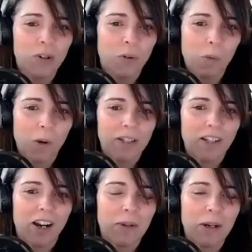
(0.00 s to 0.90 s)
one
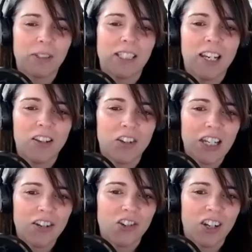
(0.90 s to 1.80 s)
time, and it was in
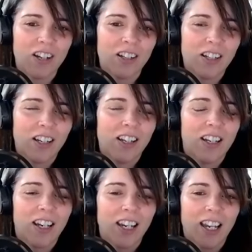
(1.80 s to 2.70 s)
Indonesia.
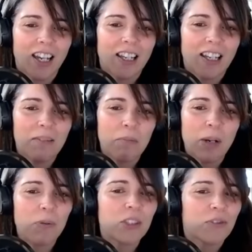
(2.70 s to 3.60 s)
And but
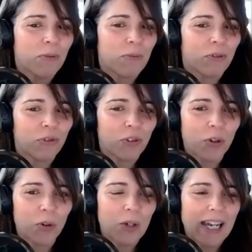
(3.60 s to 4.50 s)
it wasn't from the
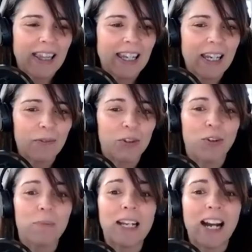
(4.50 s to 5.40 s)
food. I think it was
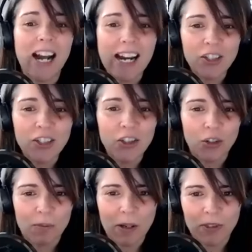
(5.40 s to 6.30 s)
from the ice
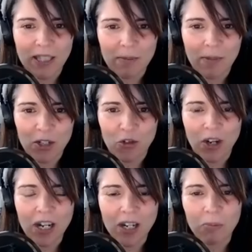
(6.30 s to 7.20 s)
cube that was in my
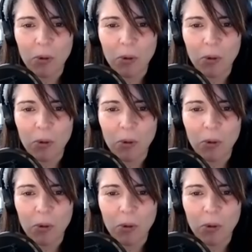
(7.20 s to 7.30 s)
drink. But